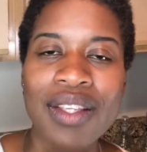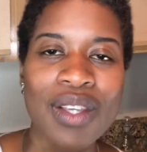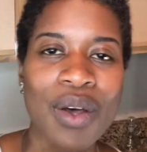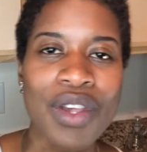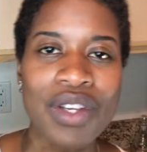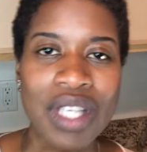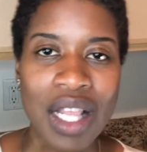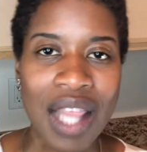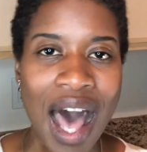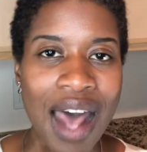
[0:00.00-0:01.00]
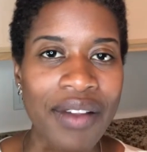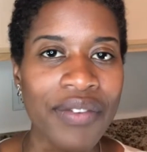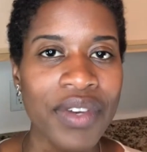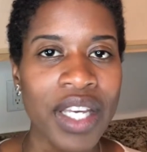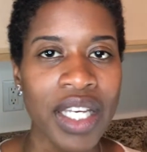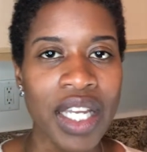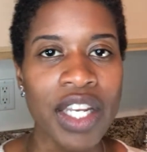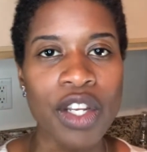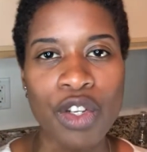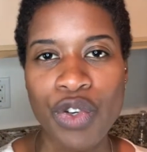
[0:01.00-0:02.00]
So there's a lot of
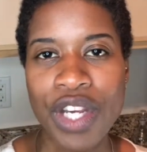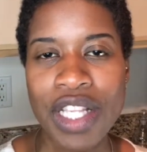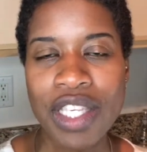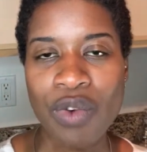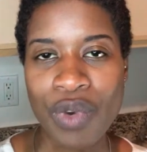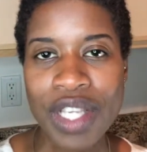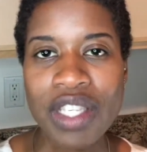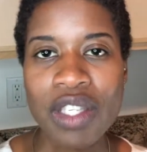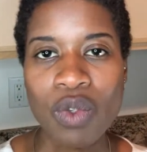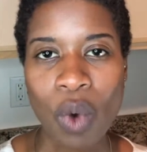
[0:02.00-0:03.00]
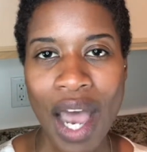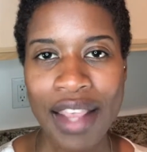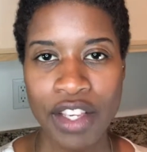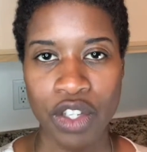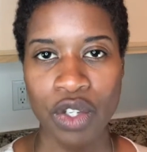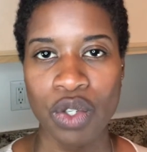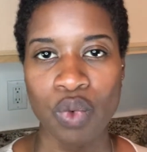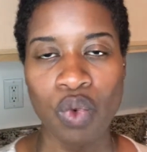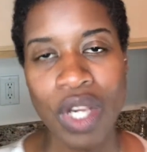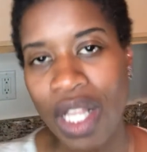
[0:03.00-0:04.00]
good nutrients and reasons why this
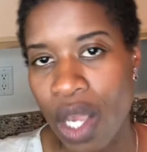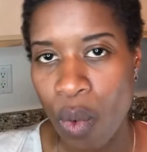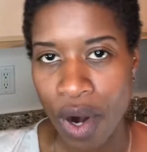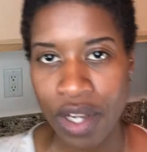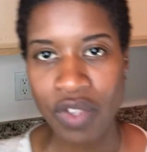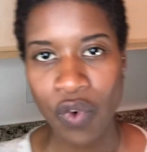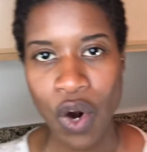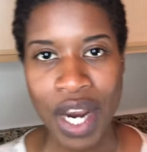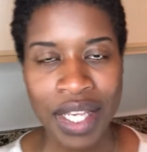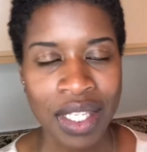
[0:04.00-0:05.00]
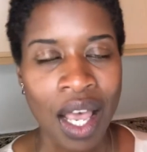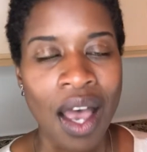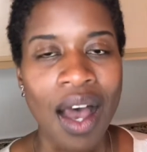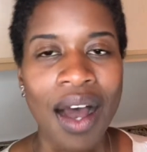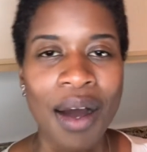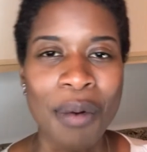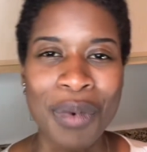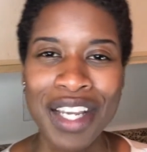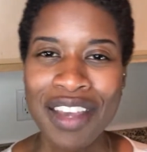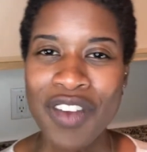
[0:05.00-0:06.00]
juice really works for us. Um,
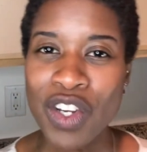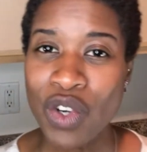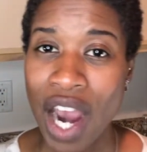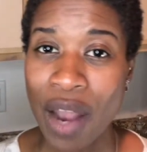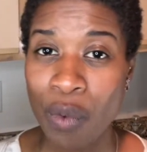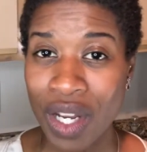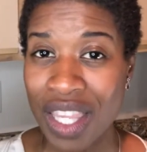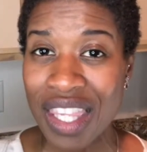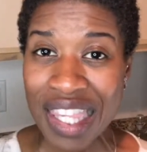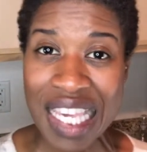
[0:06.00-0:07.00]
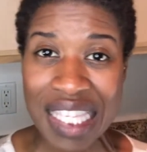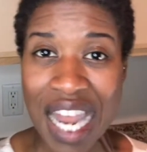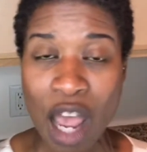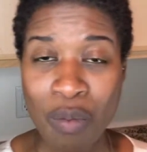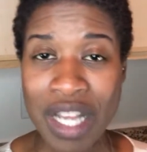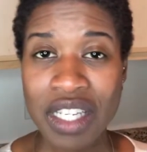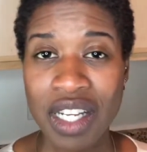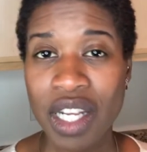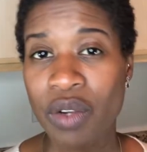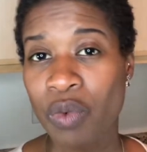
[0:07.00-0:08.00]
but give it a try. One of the things that I
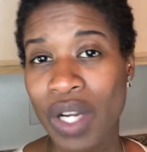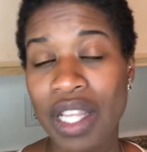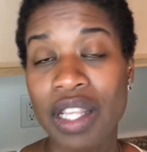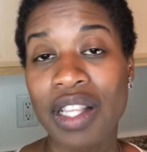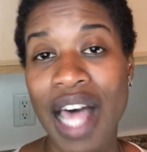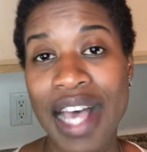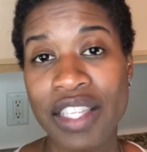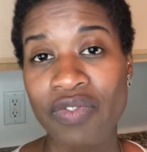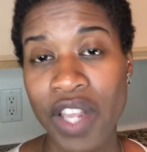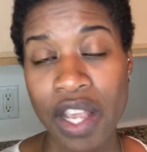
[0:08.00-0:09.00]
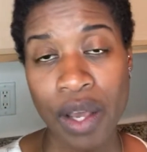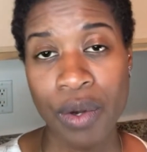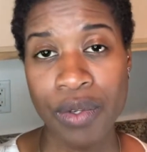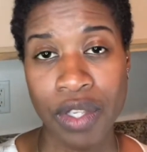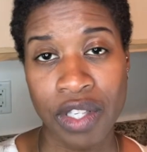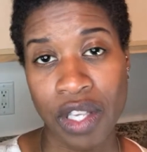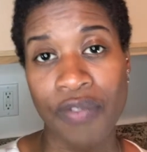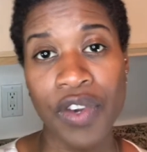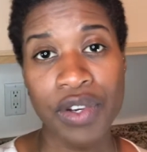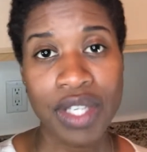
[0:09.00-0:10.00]
mentioned in one of the last videos is
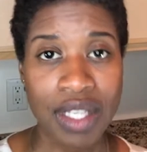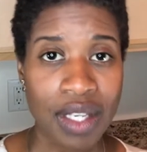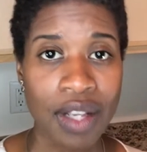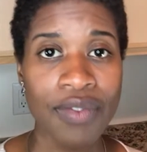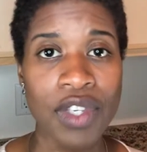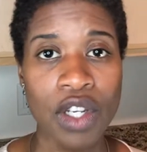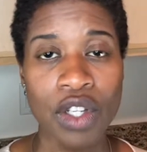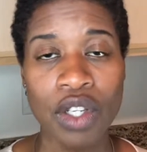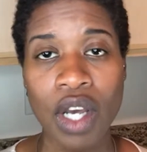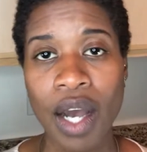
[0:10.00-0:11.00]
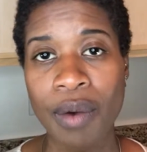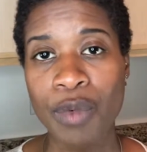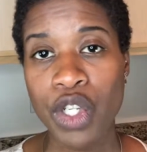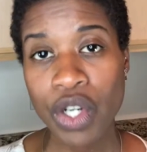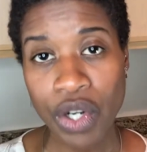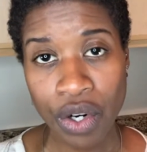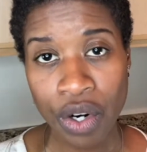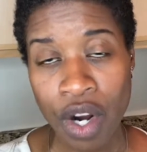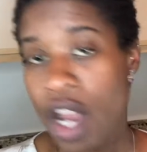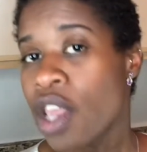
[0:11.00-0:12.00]
if you're sensitive to um,
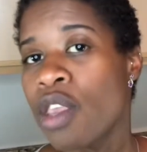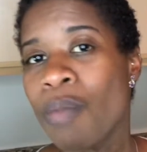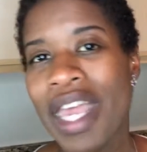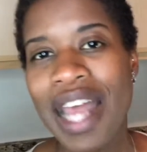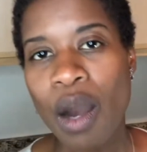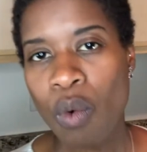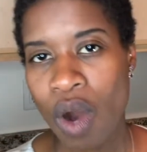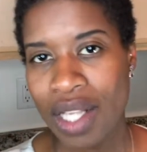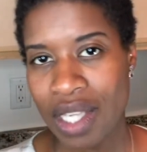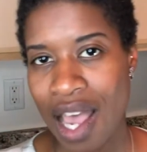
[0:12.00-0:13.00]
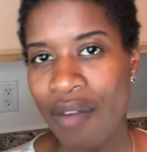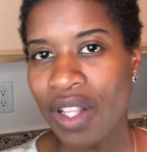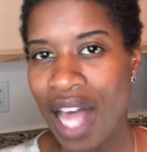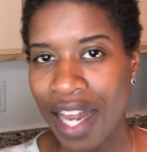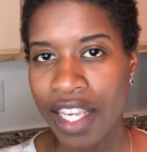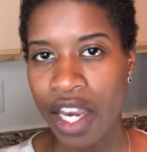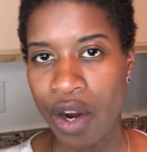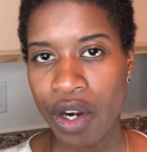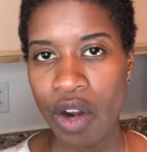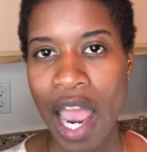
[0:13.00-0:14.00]
sugar, you may not want to have a lot of
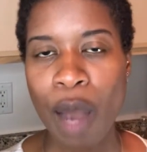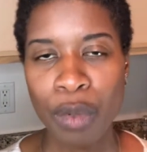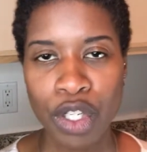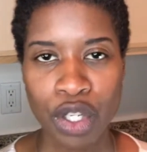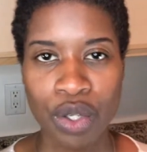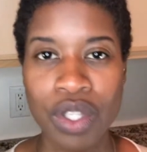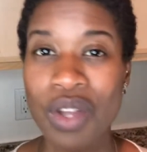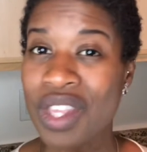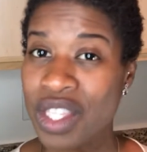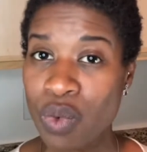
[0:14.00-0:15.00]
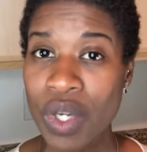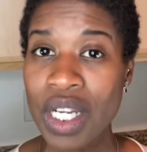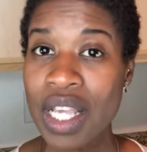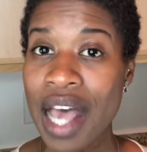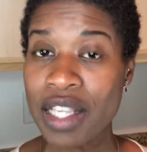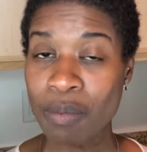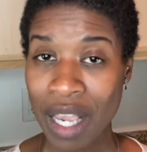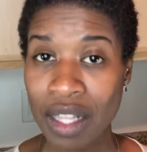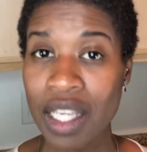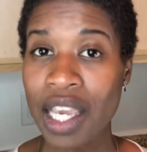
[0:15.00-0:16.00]
carrot or apple juice. So this one has
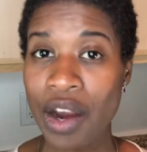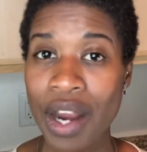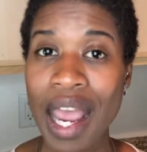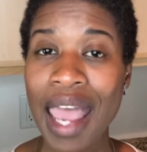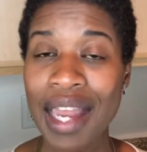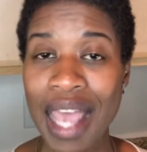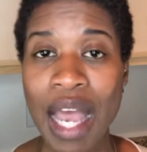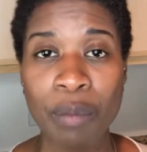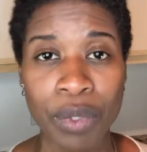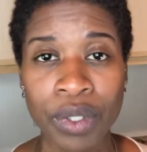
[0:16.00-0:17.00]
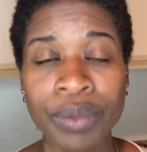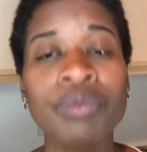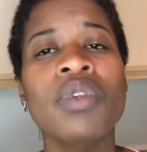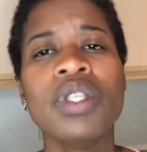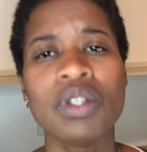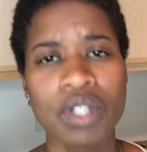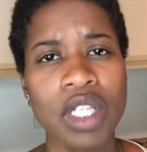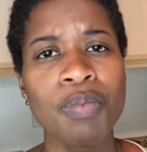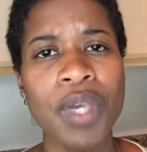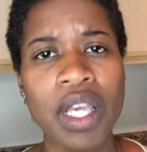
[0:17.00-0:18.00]
mainly carrot and apple. So
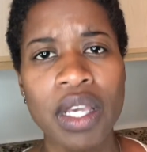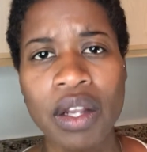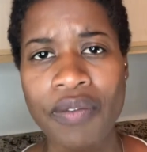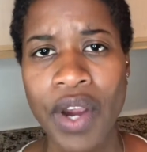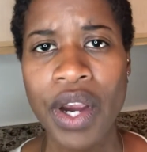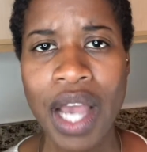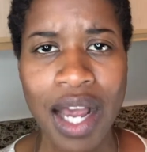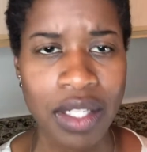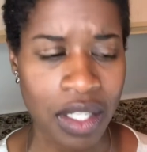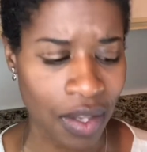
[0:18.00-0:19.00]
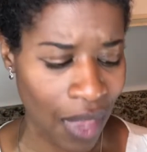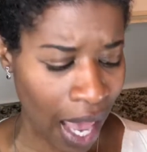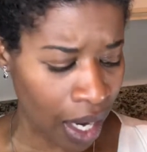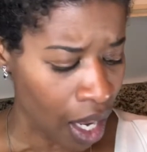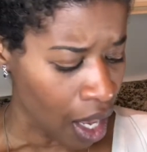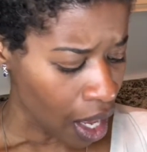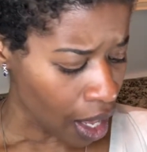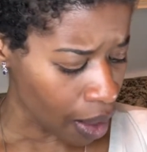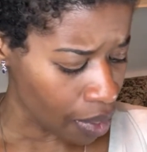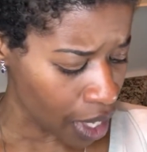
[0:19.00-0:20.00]
just be, you know, very cautious of that.
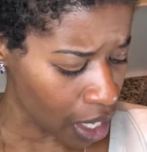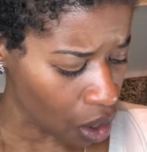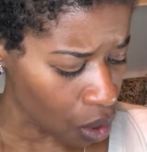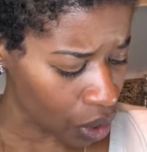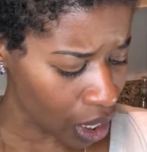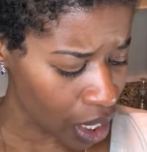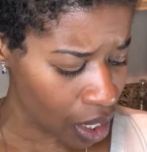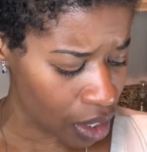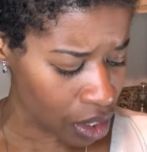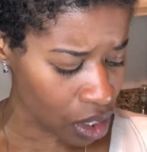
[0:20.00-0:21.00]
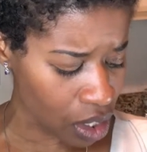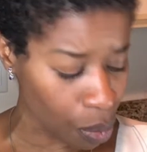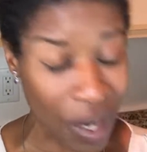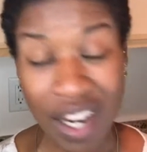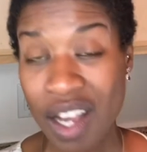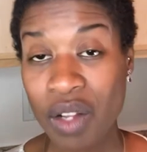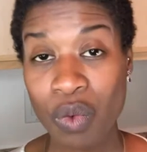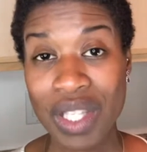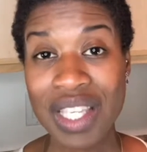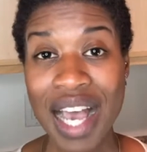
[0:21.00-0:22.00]
Um, it only, depending on
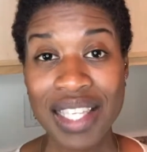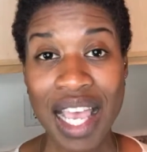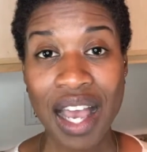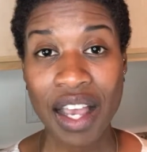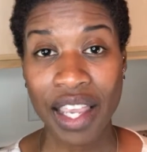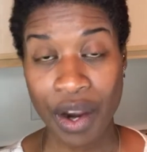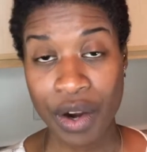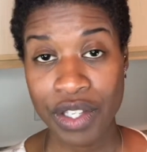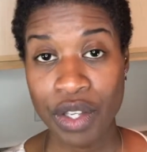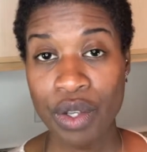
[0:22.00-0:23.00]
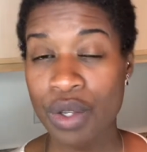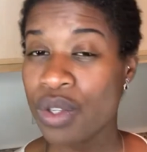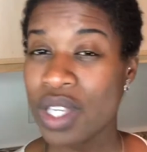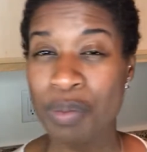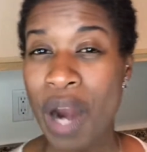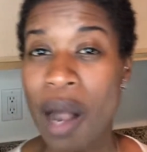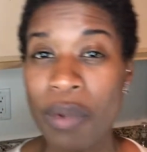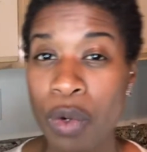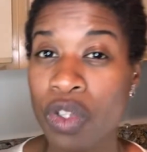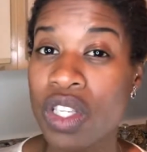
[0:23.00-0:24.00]
what size carrot to use. It
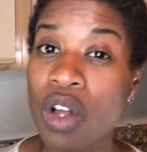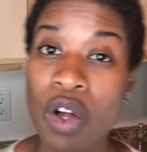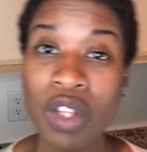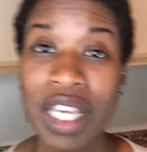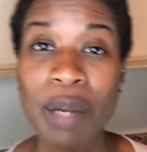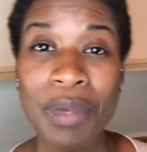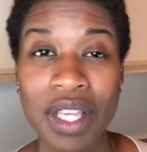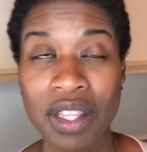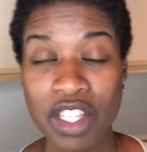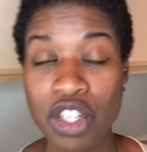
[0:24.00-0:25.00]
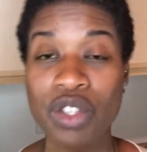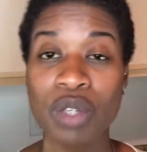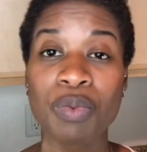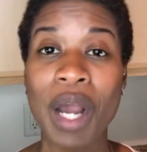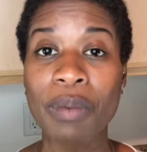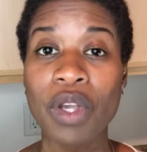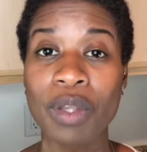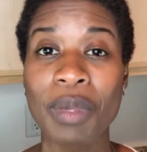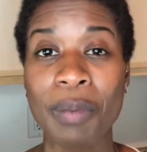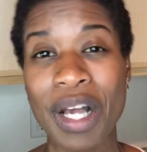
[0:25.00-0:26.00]
probably was only gonna be, this juice will probably
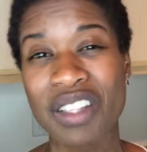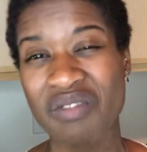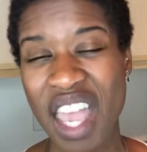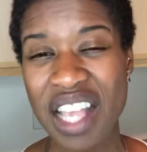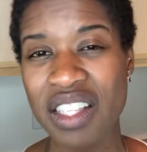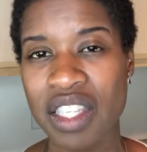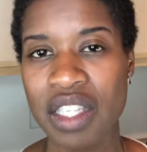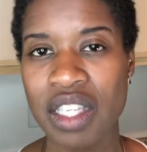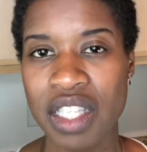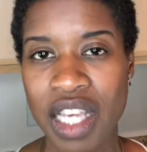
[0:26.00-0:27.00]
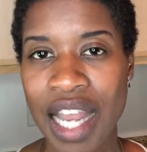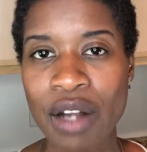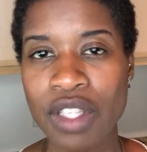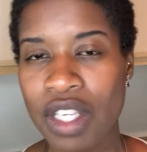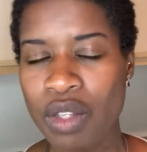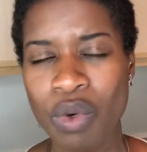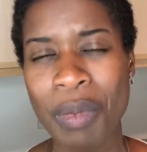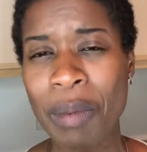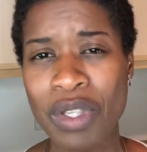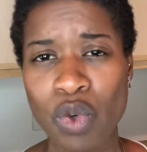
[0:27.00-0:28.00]
only be about eight to 10 ounces, well
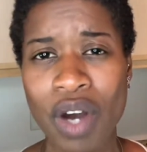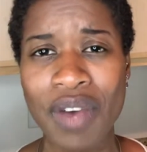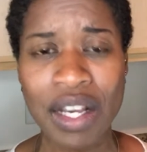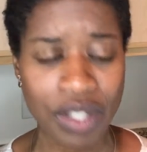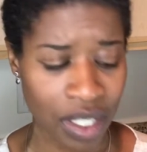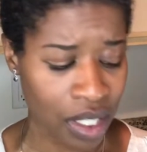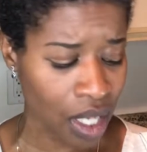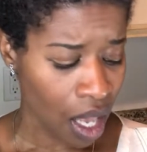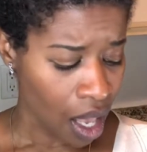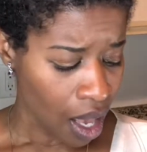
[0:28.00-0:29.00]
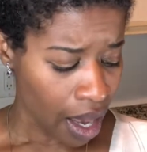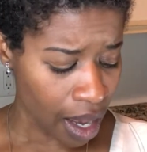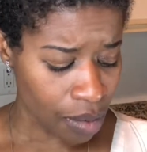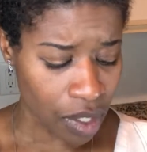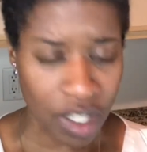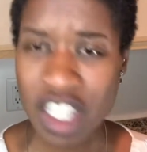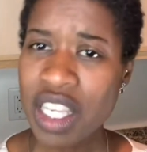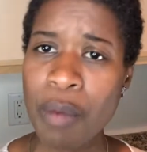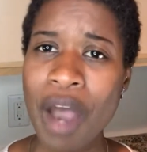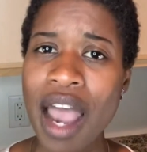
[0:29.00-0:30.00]
maybe 12 ounces. Um, so just
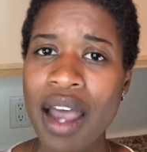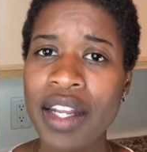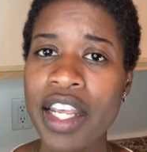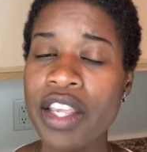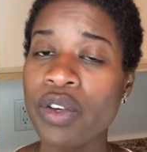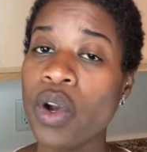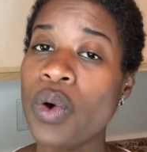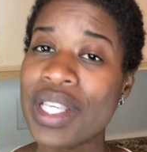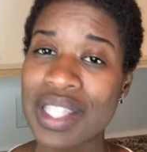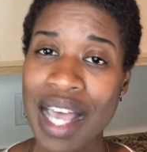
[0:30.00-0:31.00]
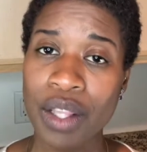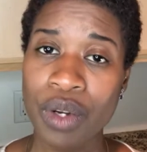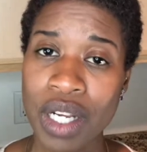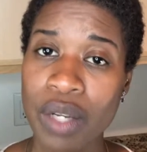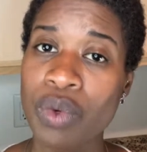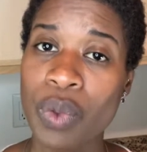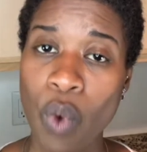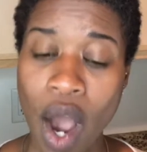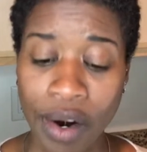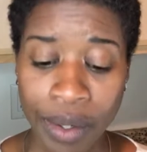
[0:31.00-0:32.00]
keep an eye on it. You could always dilute it with
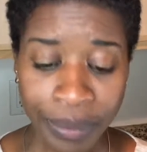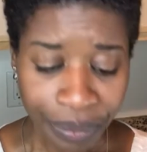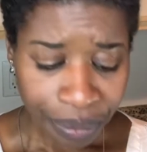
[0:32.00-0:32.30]
water.